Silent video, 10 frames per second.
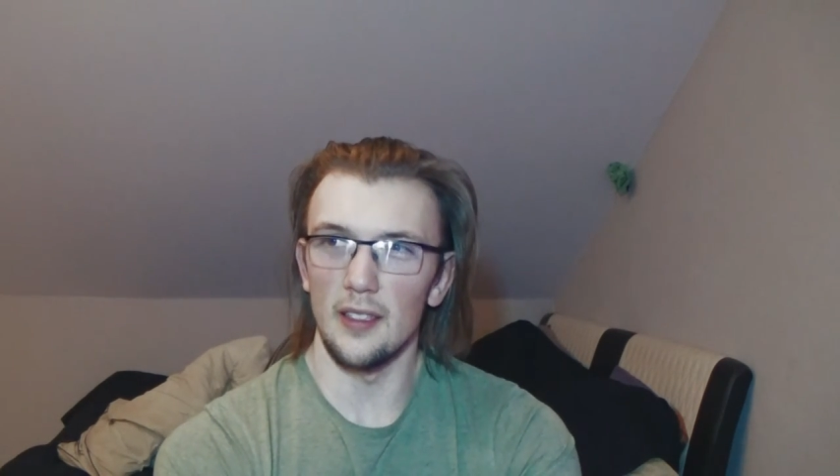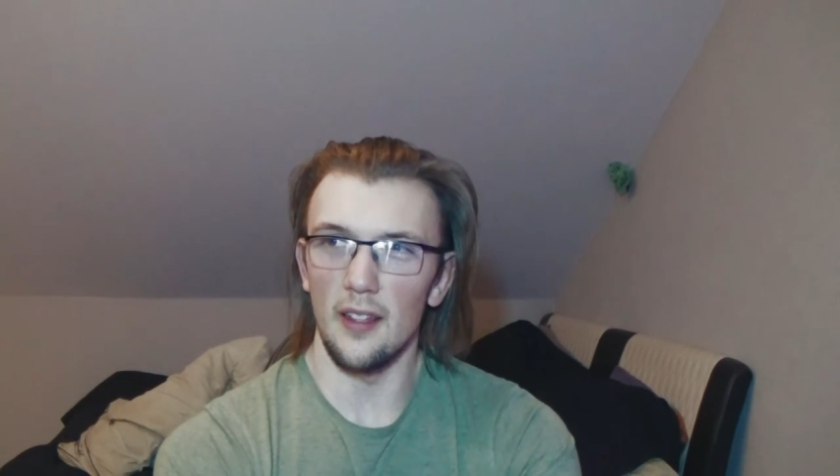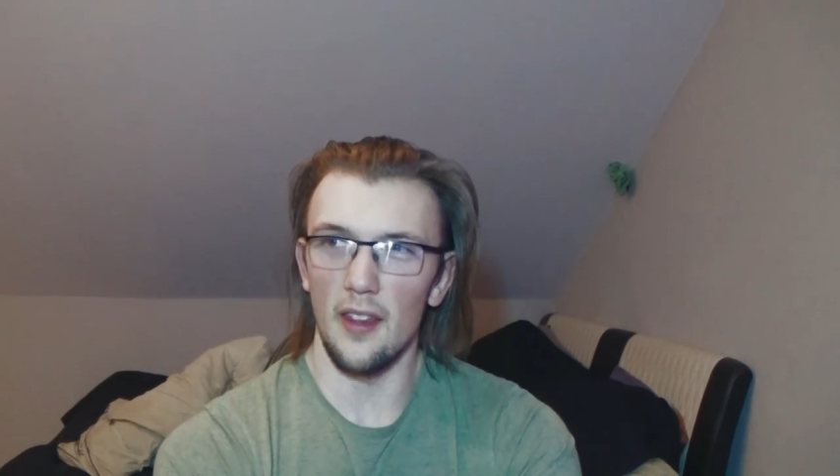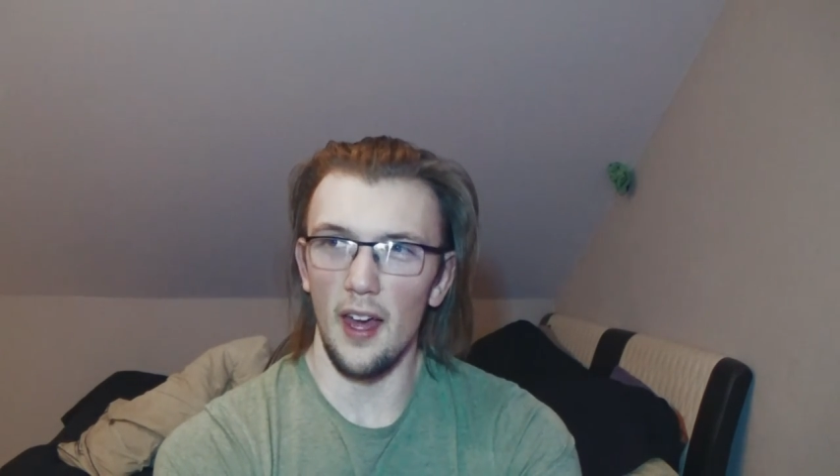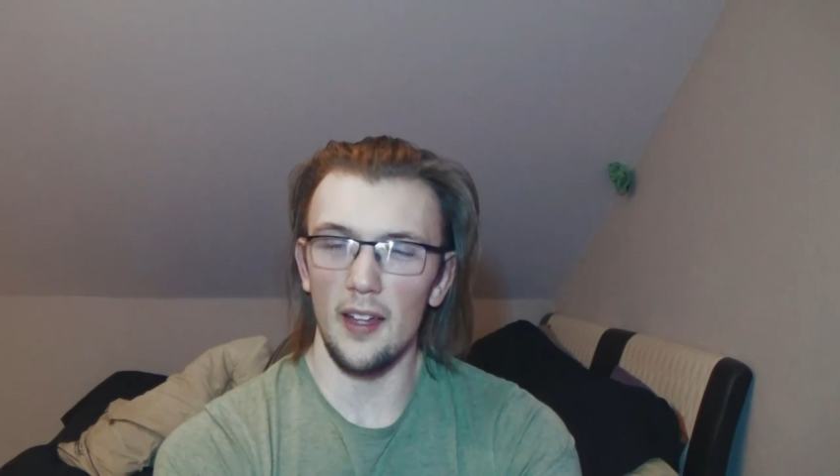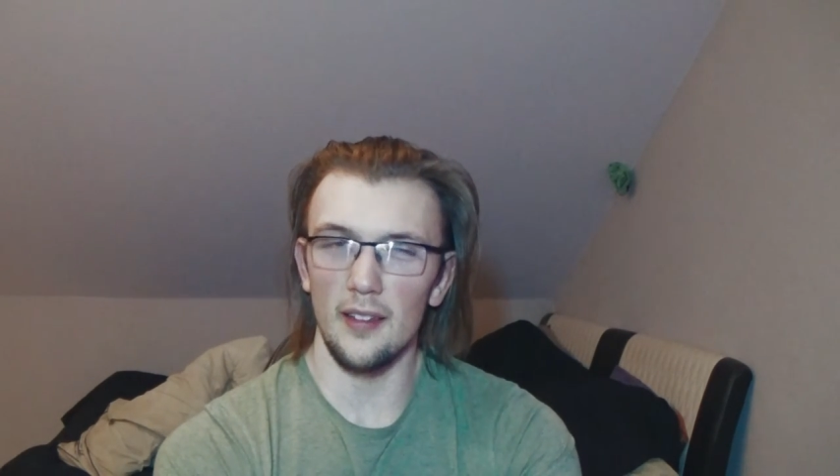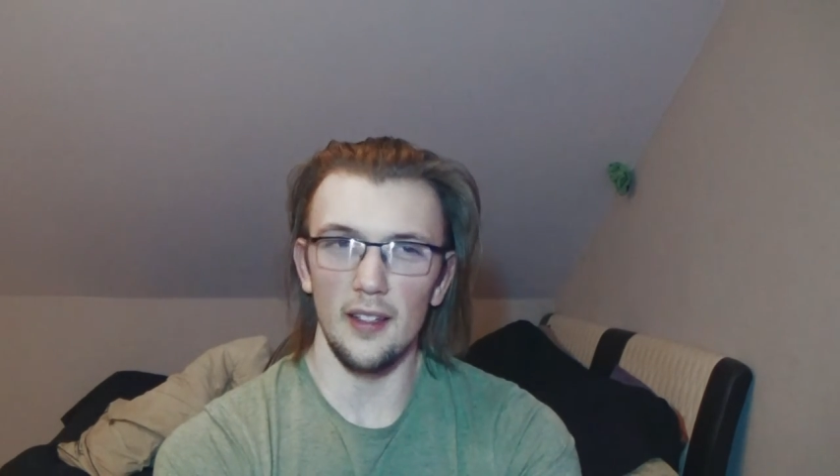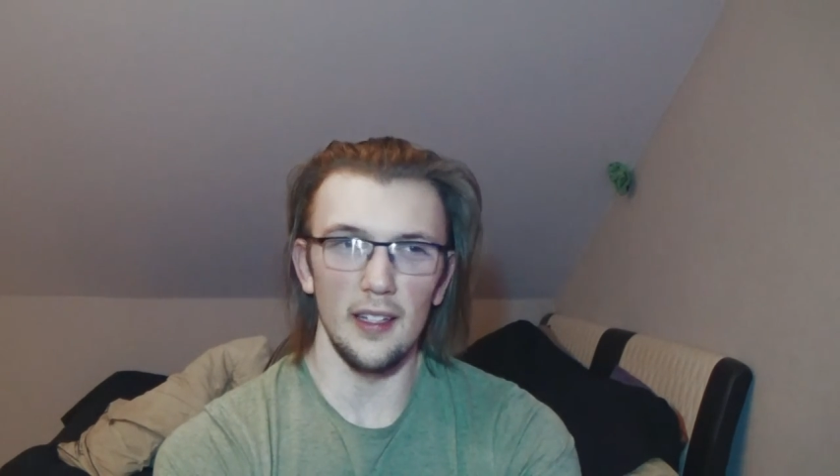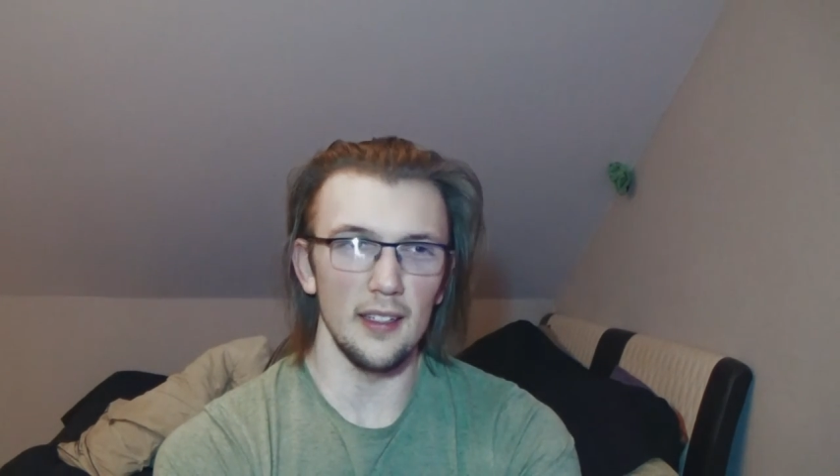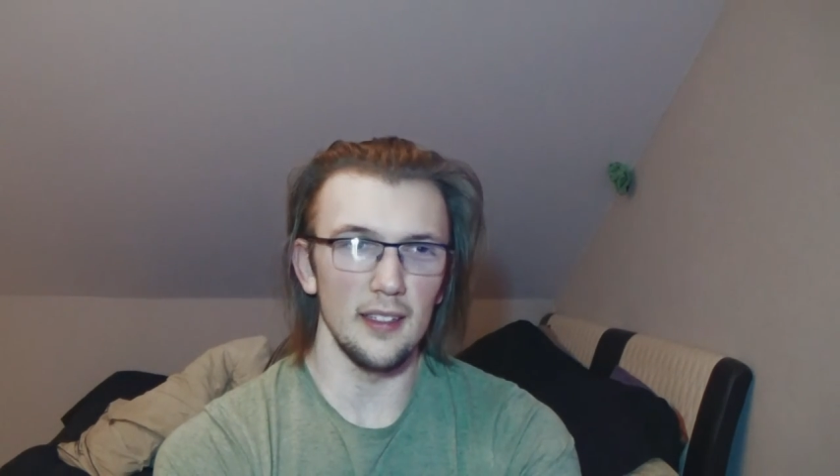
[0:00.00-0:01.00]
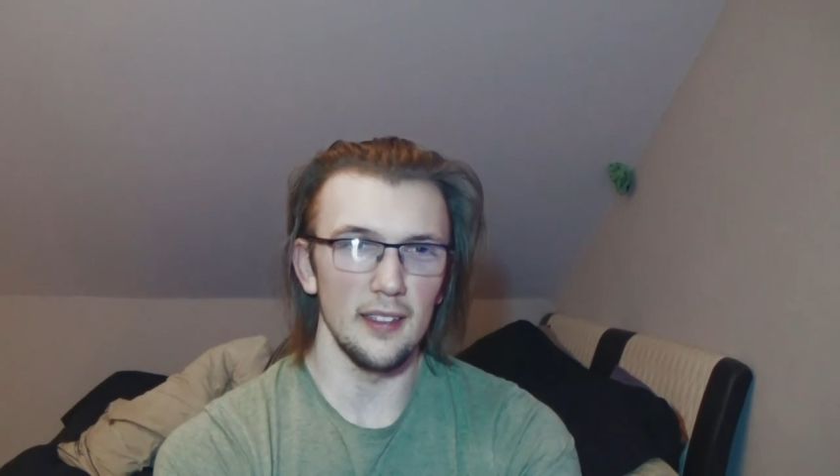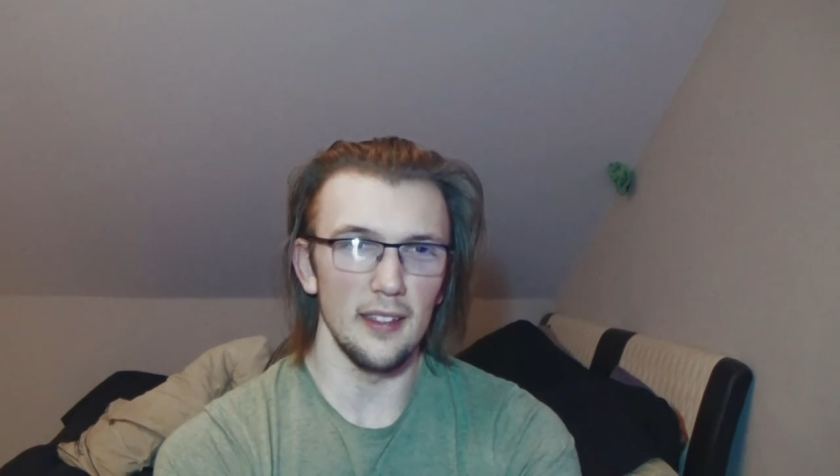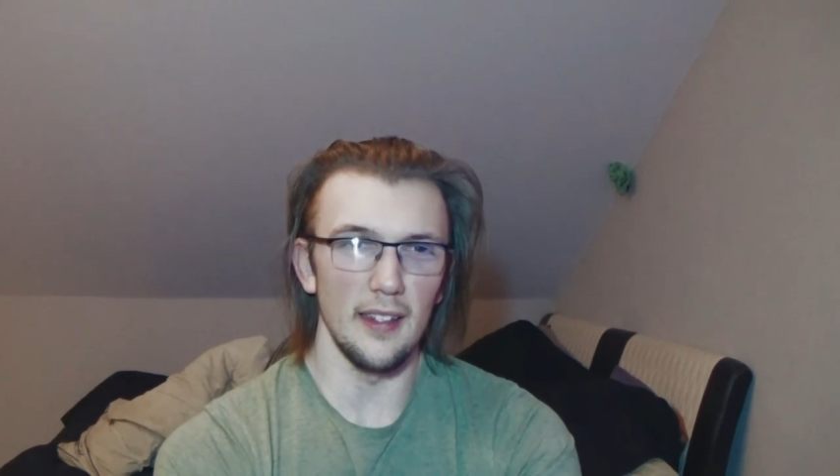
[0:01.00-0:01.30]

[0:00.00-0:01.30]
that, like,